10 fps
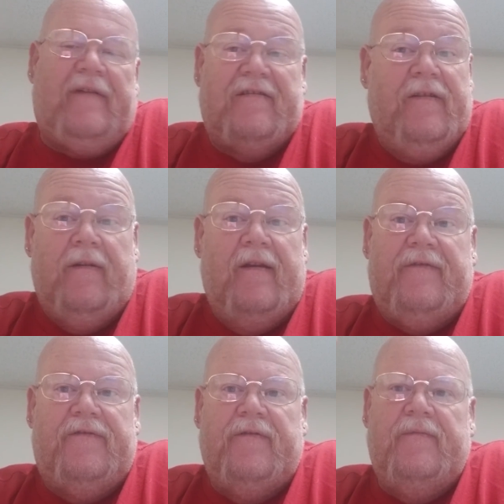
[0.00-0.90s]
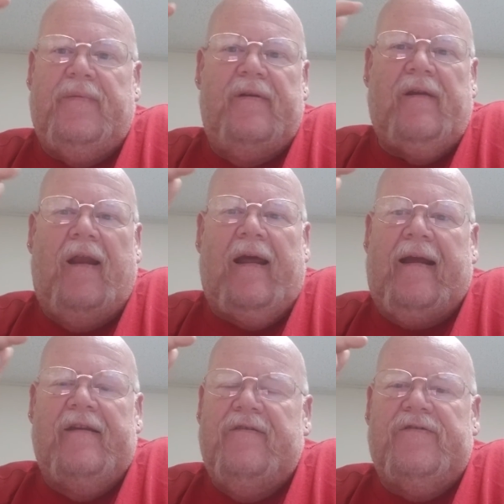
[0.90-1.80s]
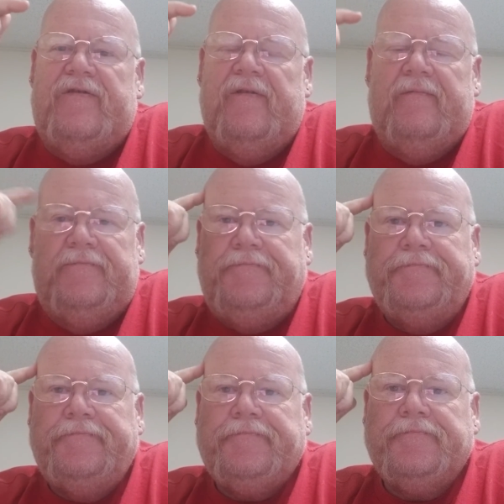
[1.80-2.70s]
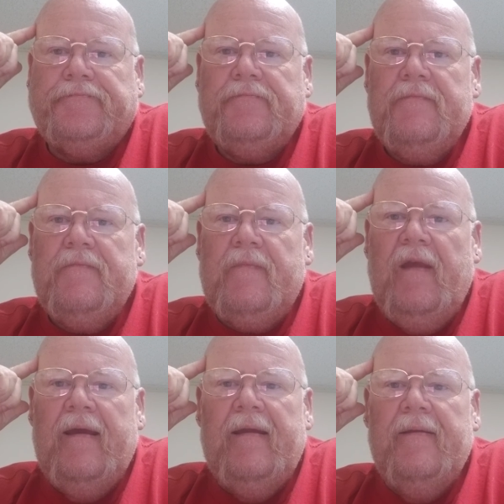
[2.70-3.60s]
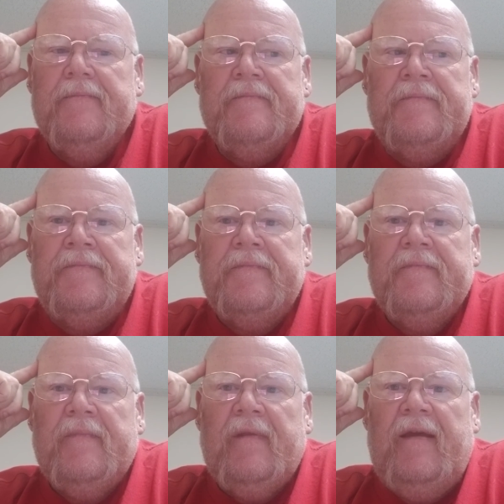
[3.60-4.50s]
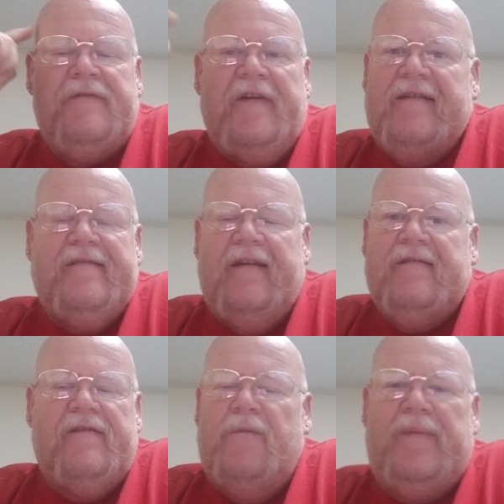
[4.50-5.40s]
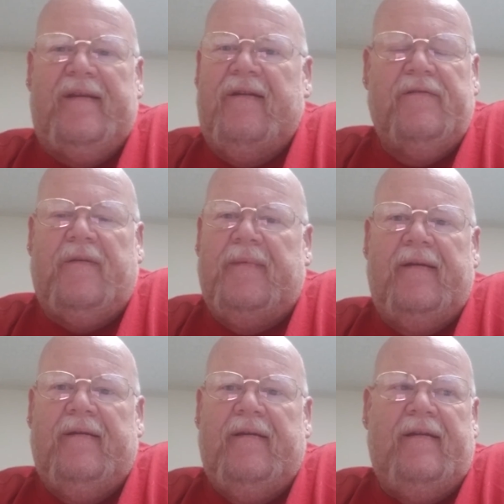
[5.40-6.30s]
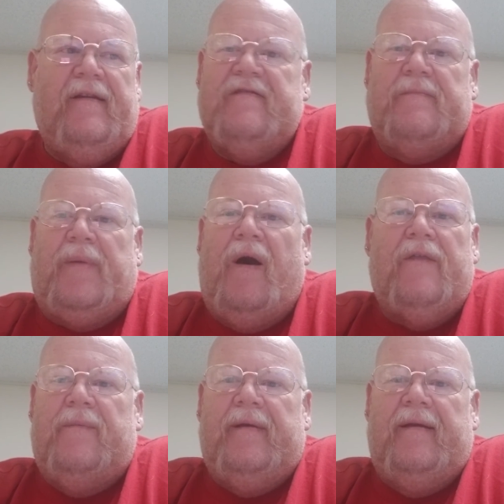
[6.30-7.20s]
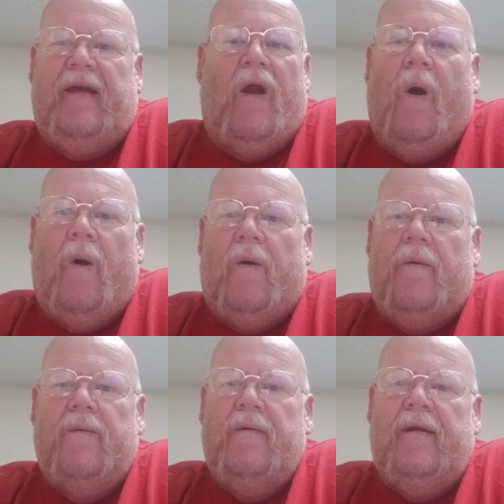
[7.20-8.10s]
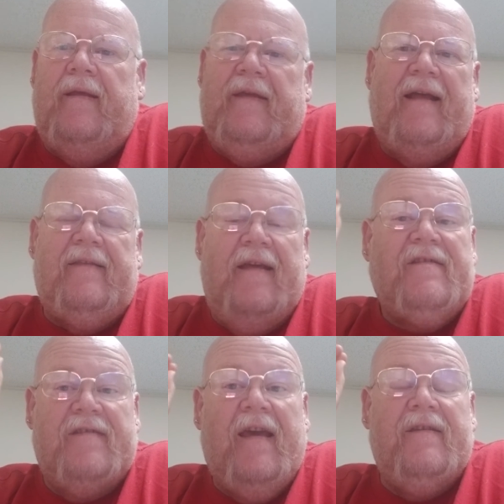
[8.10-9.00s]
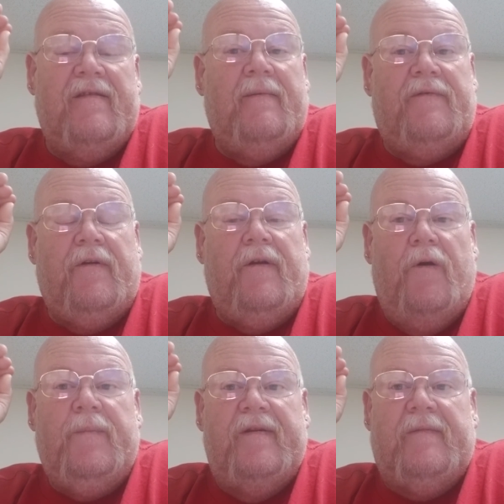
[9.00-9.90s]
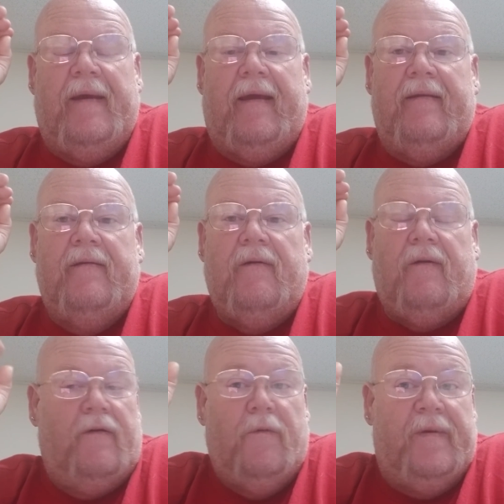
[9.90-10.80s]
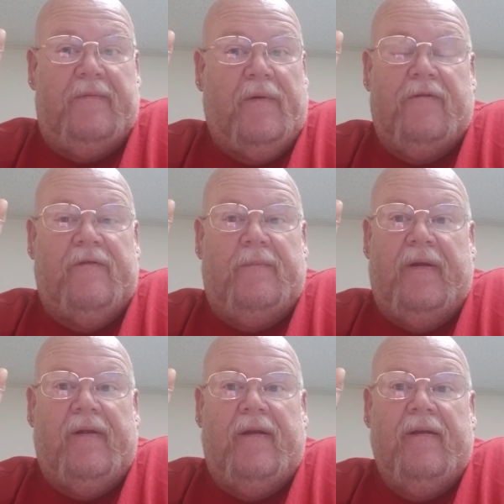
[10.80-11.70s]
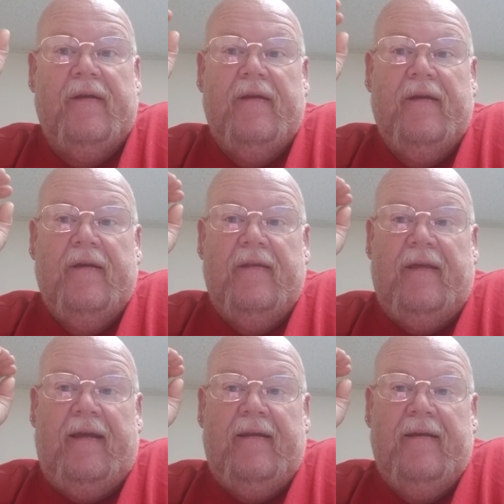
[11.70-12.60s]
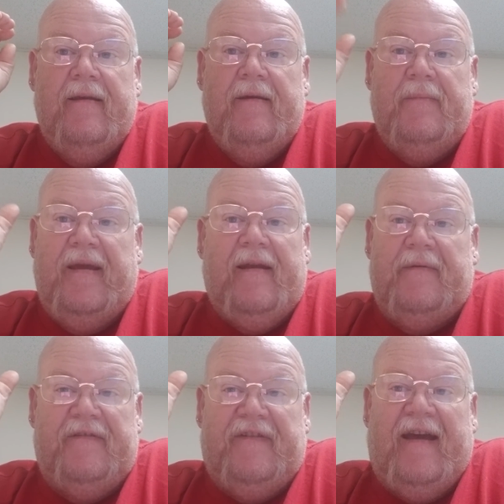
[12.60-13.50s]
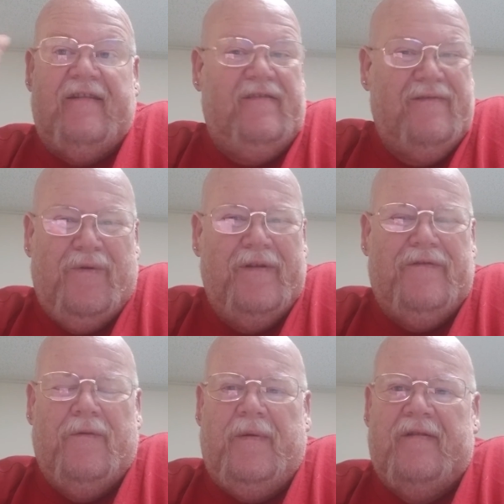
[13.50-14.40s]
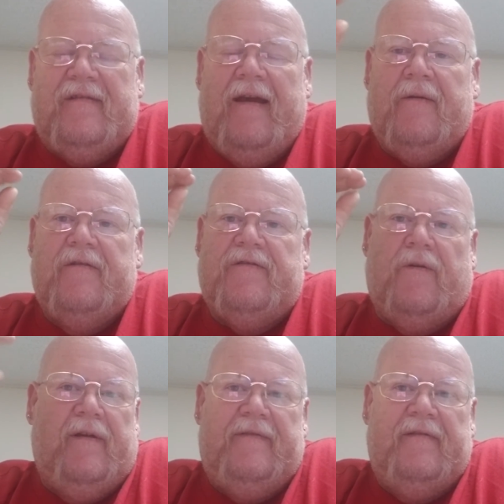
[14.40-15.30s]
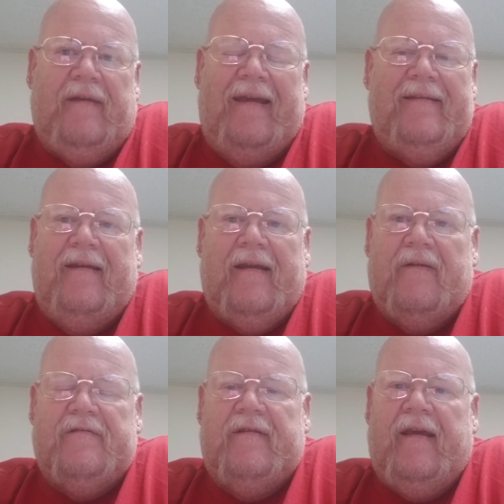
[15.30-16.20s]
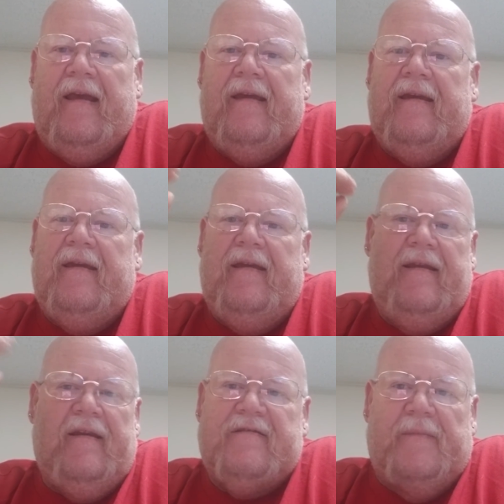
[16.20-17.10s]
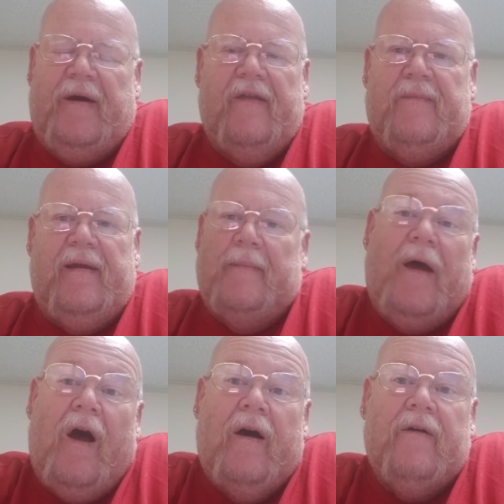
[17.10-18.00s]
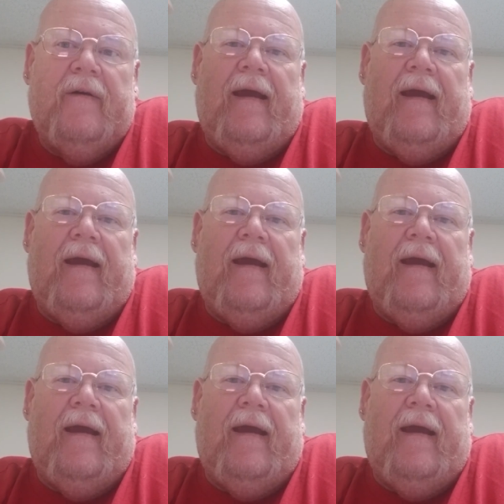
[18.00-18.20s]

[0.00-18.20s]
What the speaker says: I still love food, but not like I used to. And fasting is no big deal to me. It doesn't bother me at all. And that's saying something for an obese man, or an obese person, period. That being able to fast 24 plus hours, or even 18 hours a day, it doesn't bother me. I'm not hungry.